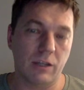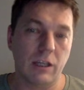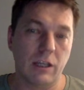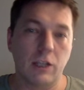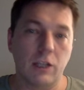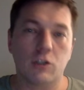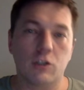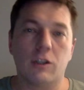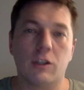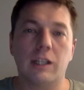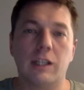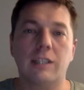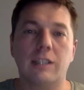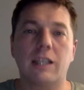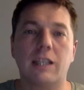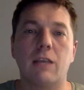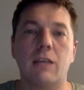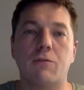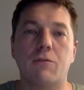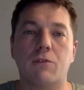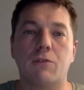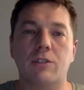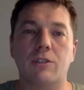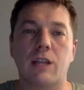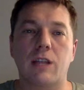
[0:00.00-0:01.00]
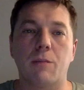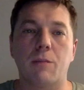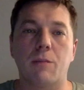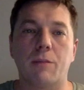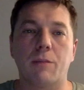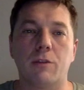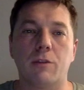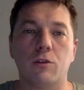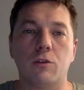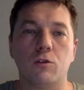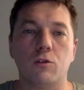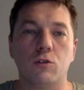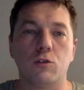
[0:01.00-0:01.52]
So let's say, for
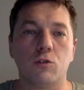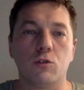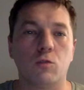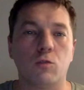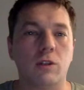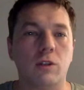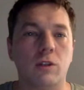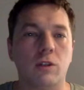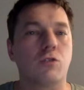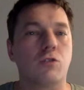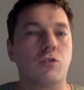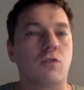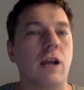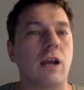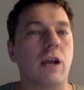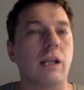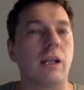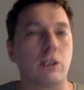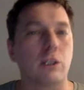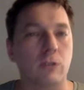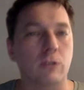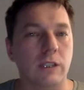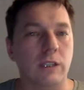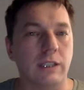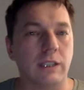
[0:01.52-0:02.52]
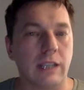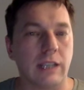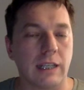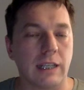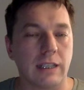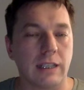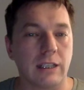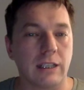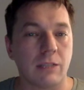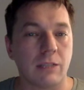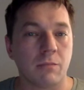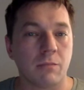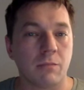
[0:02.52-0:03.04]
example, you want to write unit
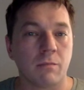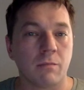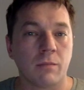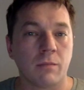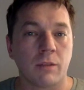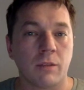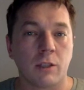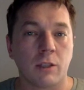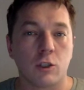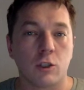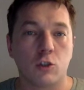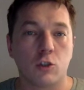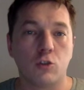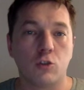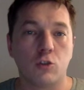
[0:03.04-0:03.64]
tests. So